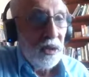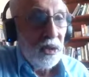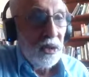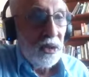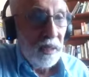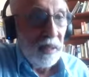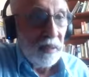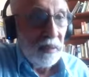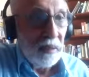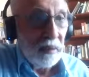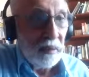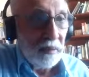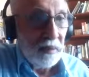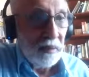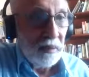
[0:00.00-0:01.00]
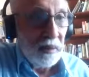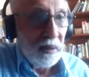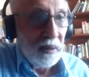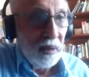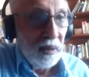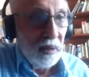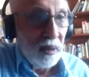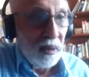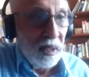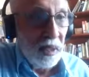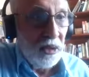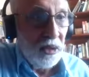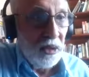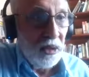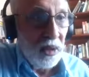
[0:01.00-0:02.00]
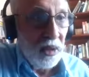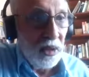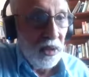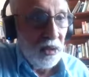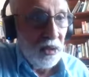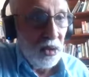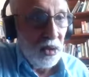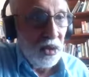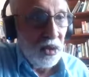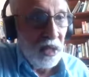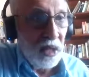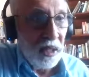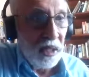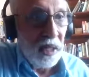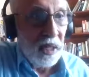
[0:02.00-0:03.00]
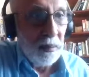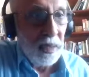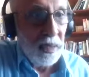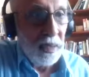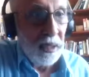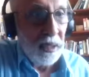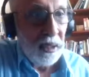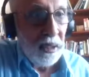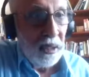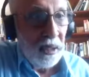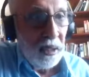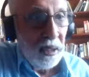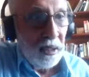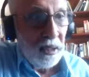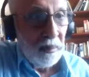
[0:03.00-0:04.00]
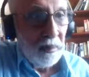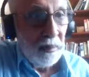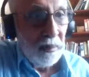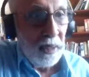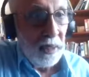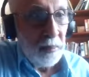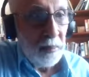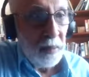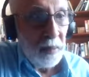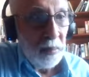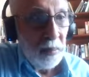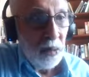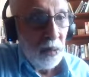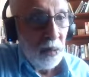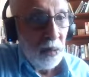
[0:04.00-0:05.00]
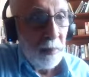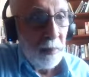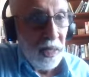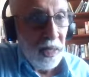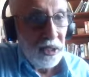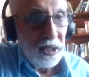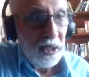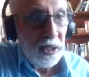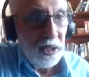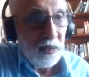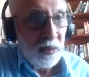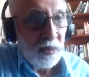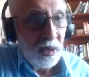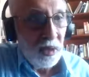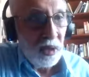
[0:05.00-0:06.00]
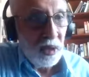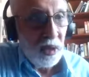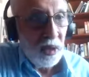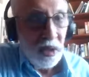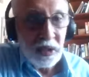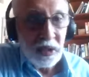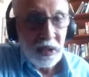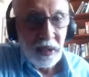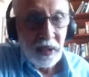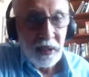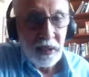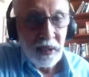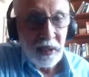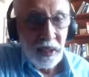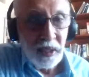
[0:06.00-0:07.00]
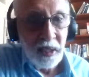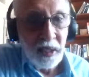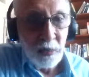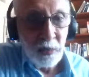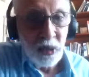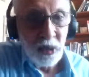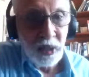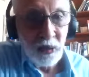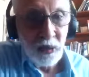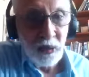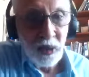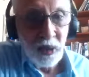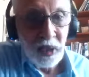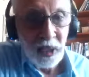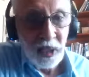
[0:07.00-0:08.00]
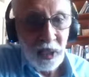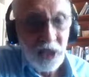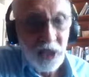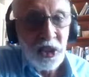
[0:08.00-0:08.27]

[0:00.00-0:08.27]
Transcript: have NGOs are run by people who are passionate for a cause, and they put their full energy,